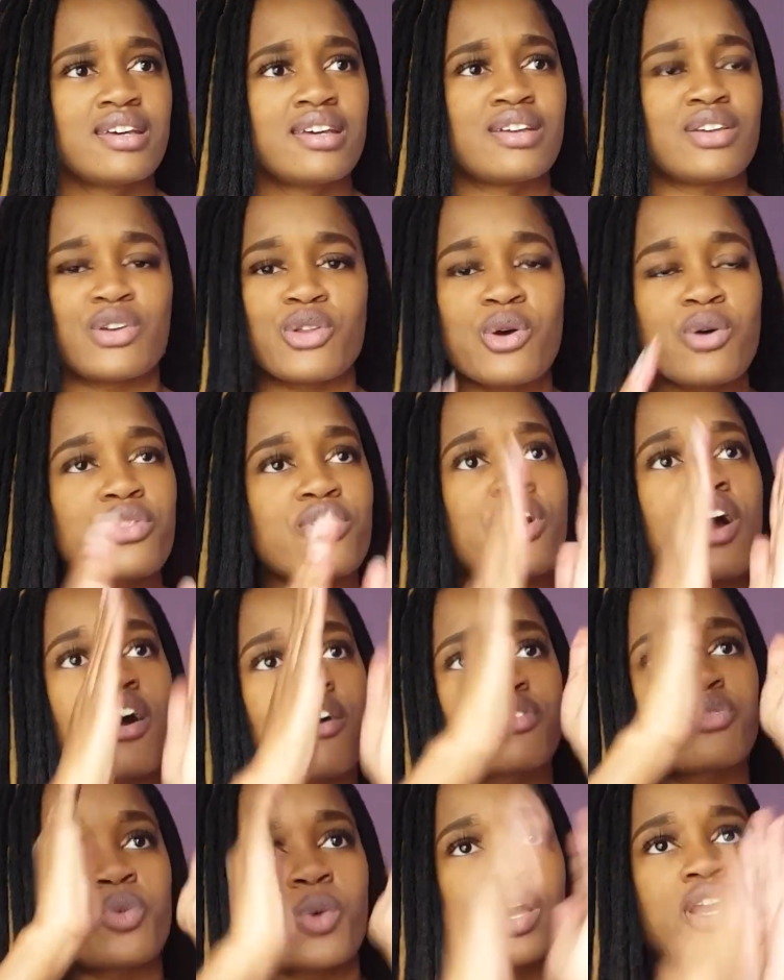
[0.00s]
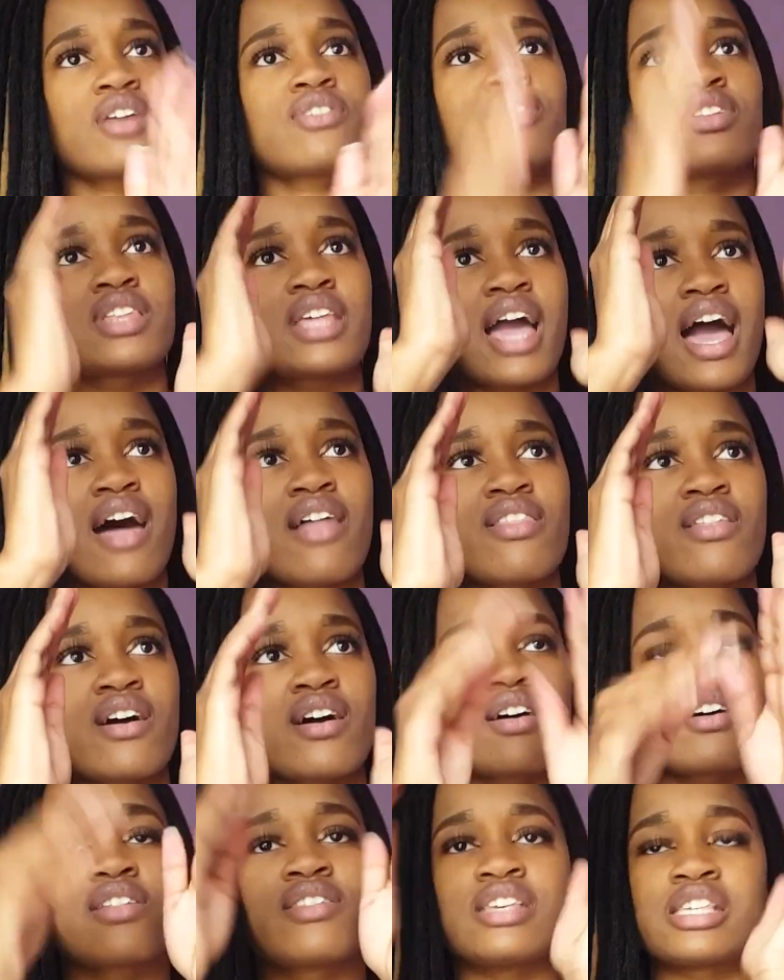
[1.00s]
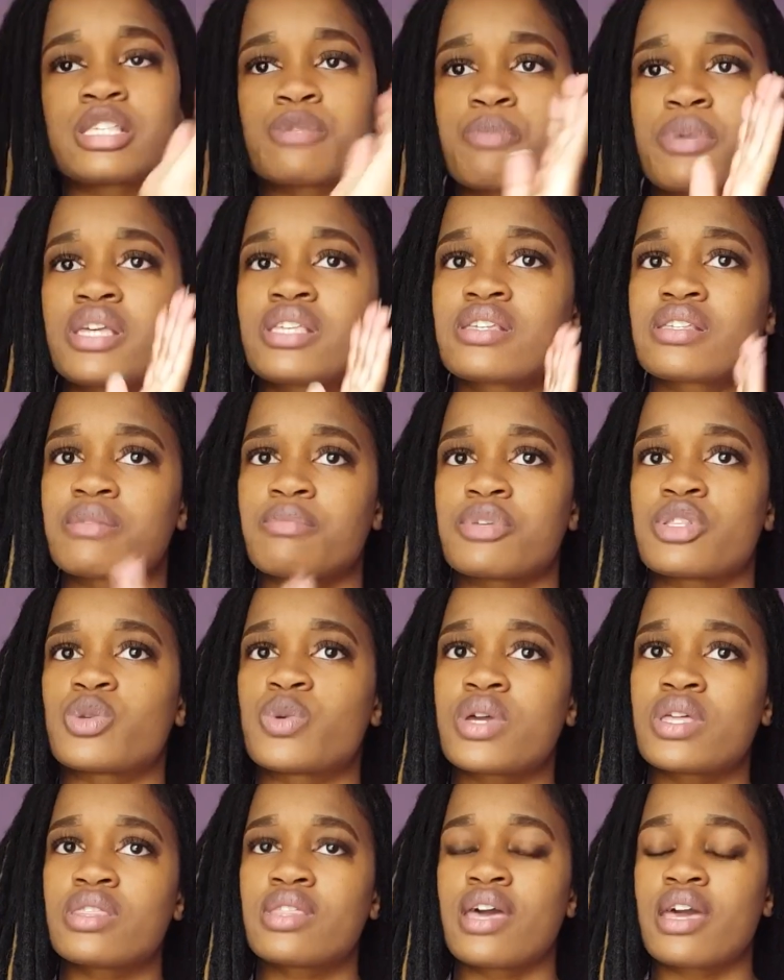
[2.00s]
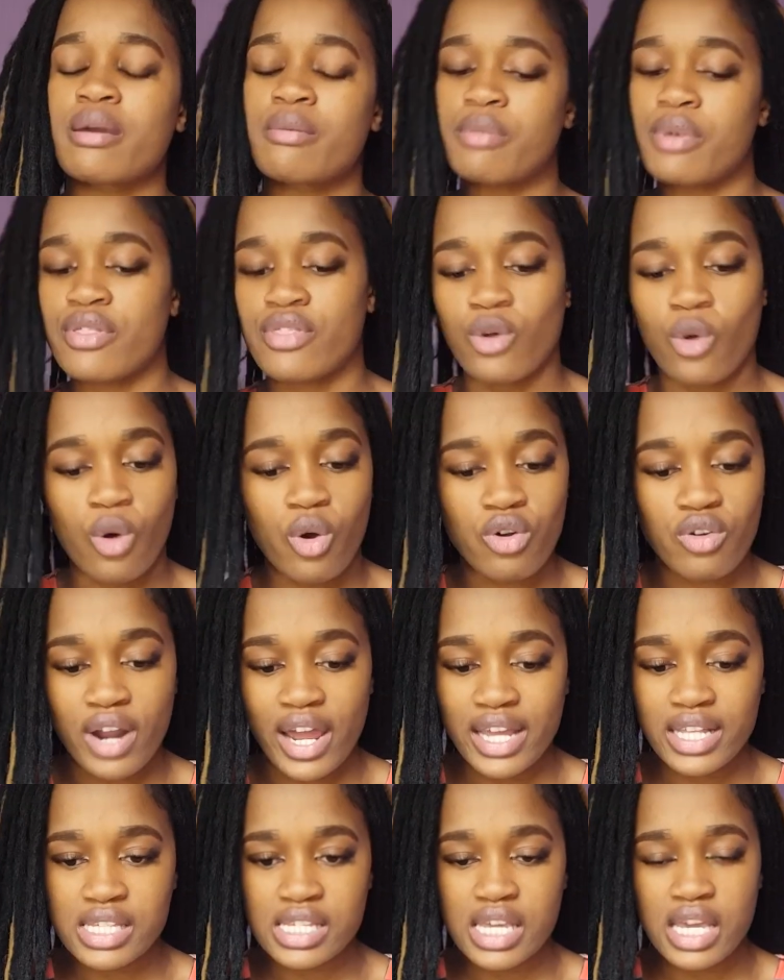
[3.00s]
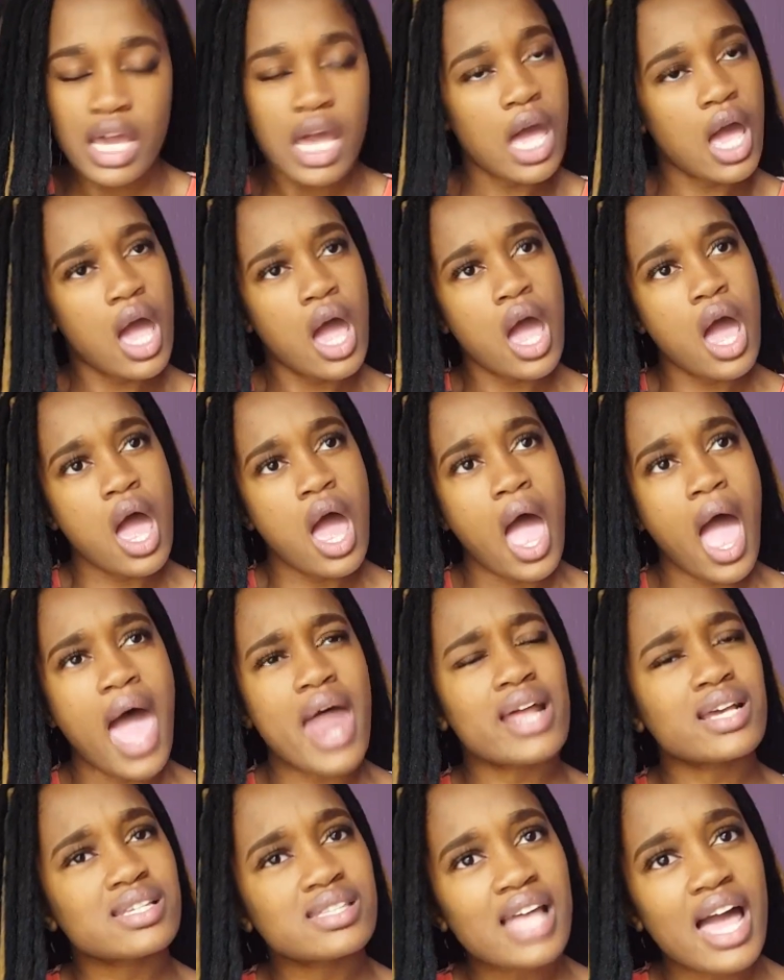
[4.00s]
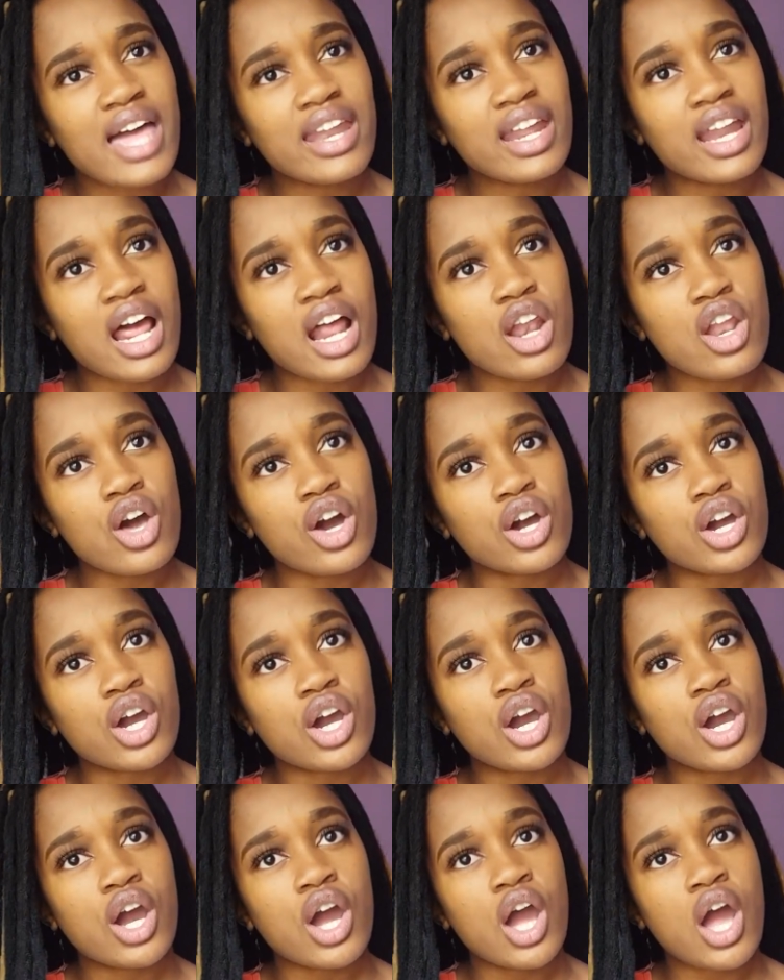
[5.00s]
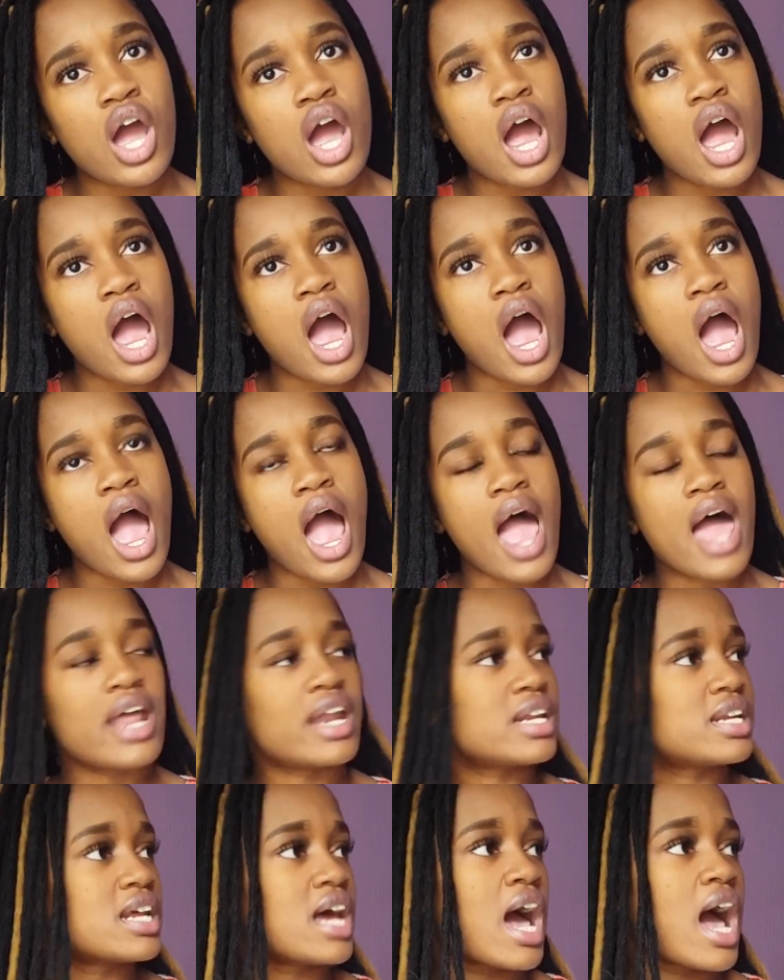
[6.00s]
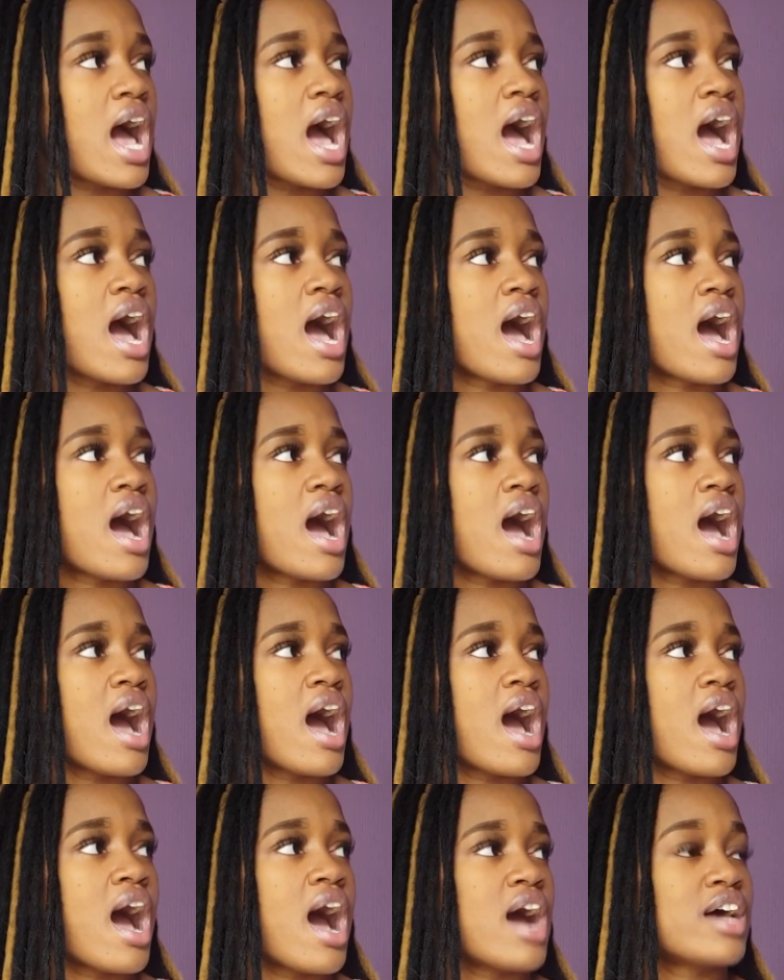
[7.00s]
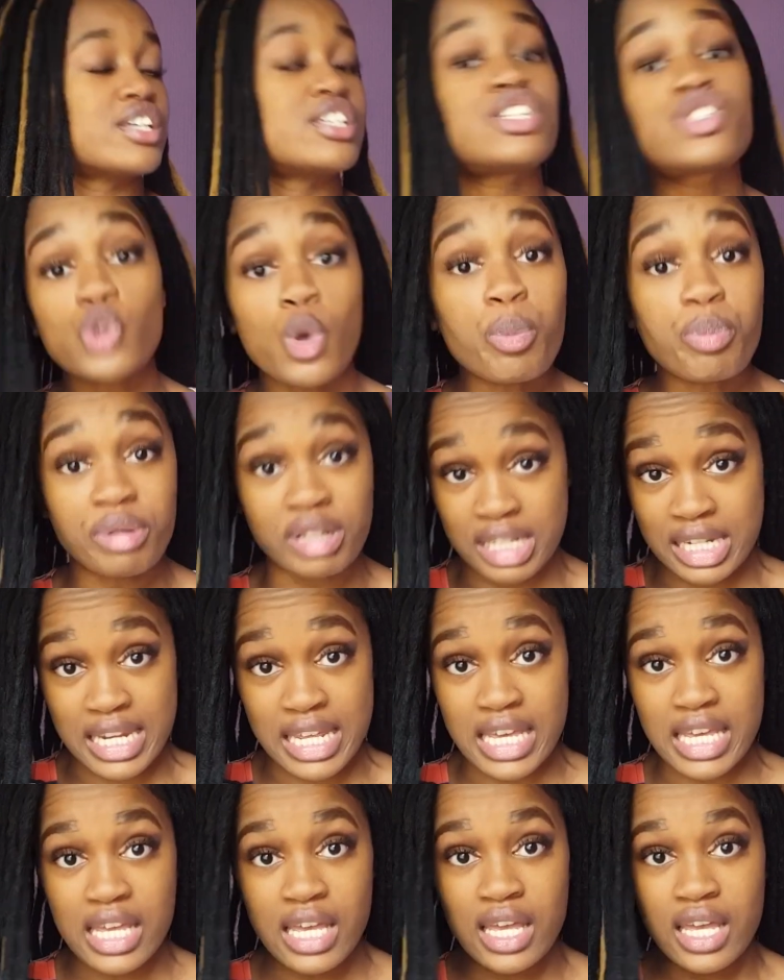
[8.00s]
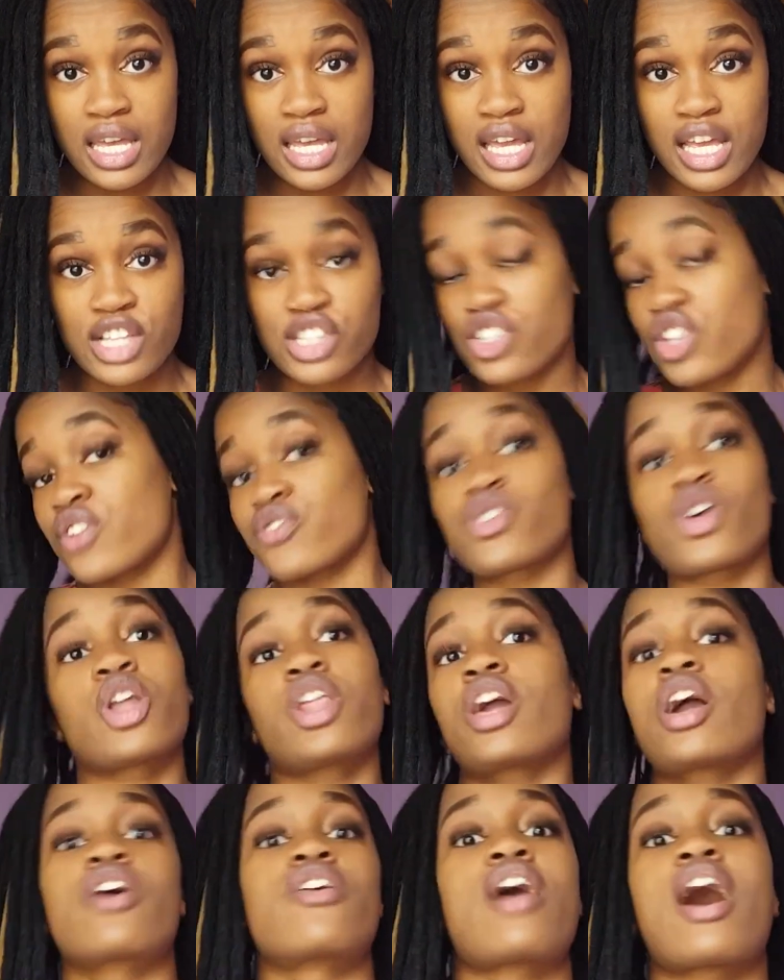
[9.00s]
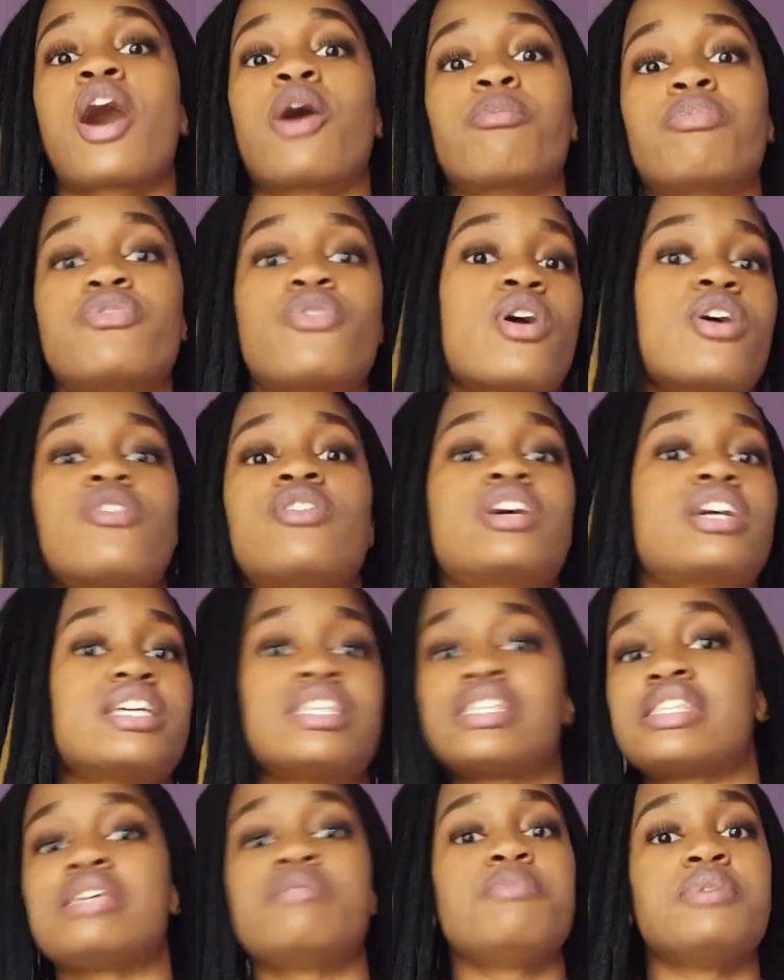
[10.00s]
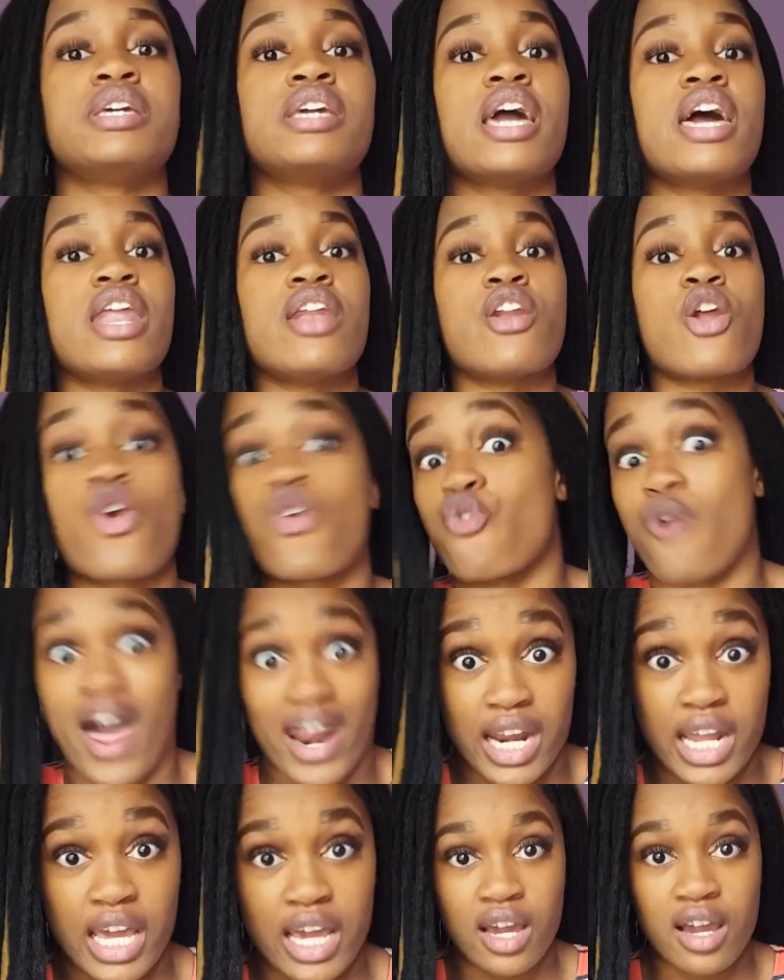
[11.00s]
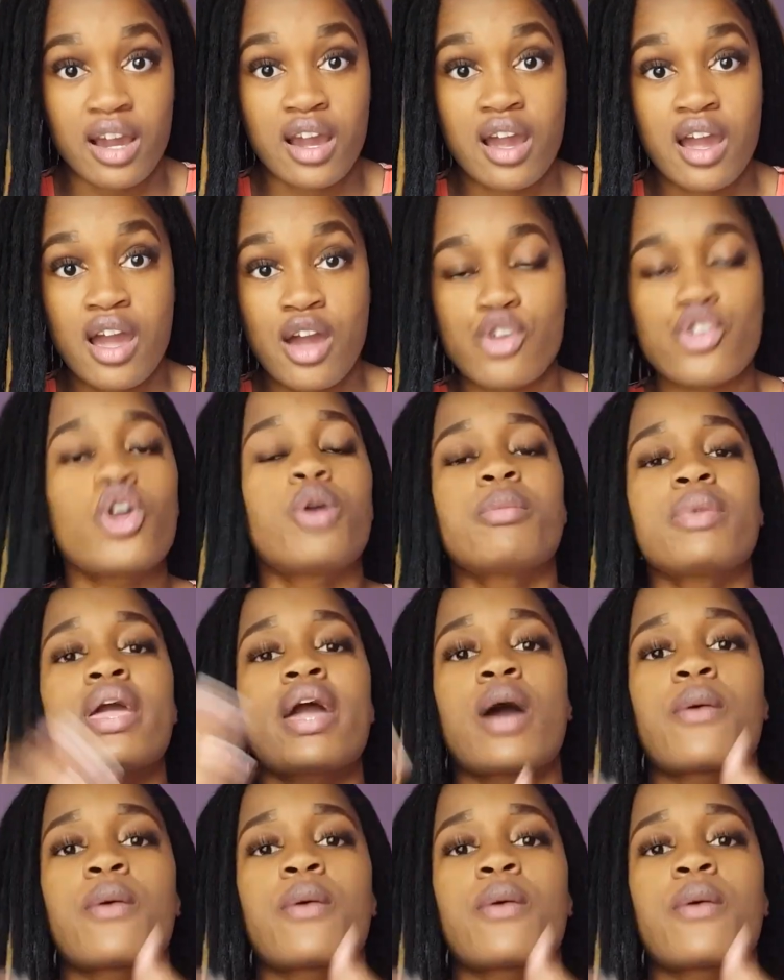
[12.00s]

You know, they're off one after the other. There's spaces in between them. They're all writing, and I stand and I look, and stupidly, instead of turning around before everyone can see me and running. You know me, I